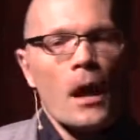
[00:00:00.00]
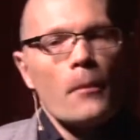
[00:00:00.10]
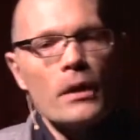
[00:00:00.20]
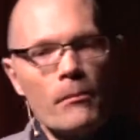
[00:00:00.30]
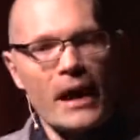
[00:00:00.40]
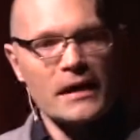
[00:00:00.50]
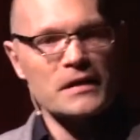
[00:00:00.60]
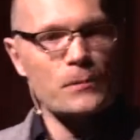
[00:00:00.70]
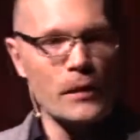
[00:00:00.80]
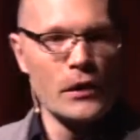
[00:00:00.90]
But in my
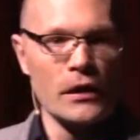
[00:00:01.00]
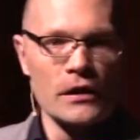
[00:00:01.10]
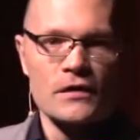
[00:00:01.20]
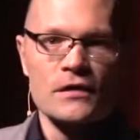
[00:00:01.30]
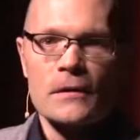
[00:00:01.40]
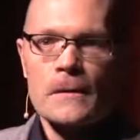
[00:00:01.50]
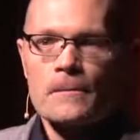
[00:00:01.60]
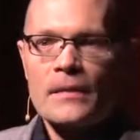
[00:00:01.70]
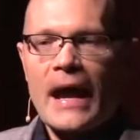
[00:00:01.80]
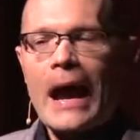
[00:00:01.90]
experience,
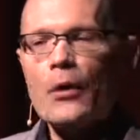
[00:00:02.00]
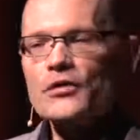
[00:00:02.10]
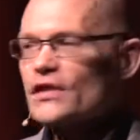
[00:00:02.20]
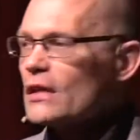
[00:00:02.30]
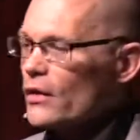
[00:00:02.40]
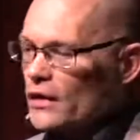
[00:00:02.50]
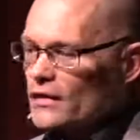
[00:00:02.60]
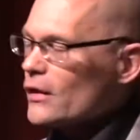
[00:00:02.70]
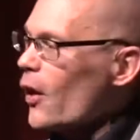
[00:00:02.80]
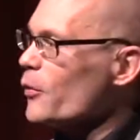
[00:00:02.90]
how
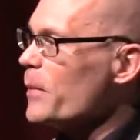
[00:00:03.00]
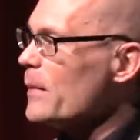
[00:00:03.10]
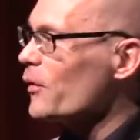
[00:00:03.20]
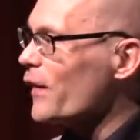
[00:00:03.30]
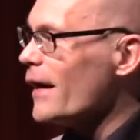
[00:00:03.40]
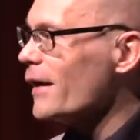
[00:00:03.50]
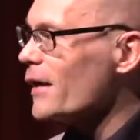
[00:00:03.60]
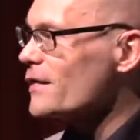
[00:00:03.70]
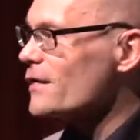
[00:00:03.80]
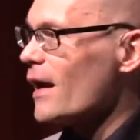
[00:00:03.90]
seriously other people take
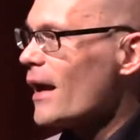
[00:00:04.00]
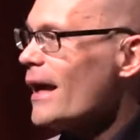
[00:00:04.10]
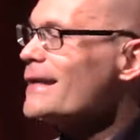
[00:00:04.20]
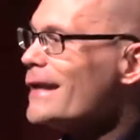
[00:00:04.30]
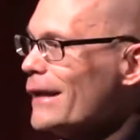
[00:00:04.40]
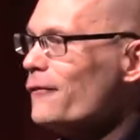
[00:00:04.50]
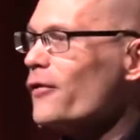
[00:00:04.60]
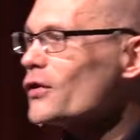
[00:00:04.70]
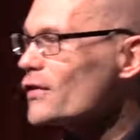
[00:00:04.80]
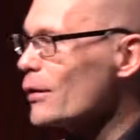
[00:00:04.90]
us is
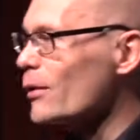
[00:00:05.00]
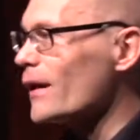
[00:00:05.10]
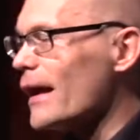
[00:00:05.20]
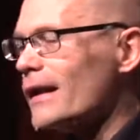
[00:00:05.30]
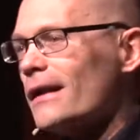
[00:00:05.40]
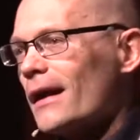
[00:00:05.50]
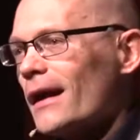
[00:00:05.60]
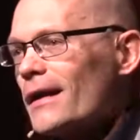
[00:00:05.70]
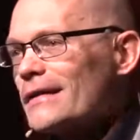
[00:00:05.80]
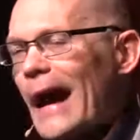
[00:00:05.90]
inversely related
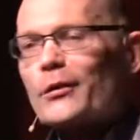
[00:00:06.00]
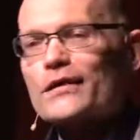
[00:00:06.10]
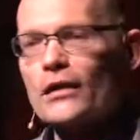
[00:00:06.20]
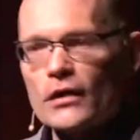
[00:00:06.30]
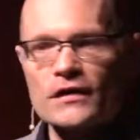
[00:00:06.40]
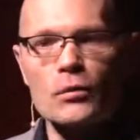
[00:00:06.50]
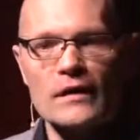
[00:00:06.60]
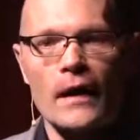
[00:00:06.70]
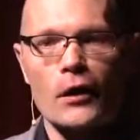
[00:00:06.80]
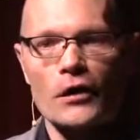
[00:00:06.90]
to how seriously we
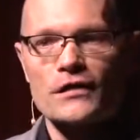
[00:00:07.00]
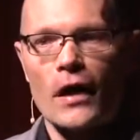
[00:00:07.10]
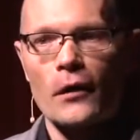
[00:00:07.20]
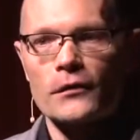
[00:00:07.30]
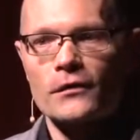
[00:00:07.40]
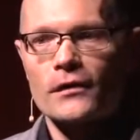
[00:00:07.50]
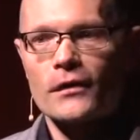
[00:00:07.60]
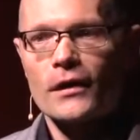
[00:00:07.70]
take ourselves.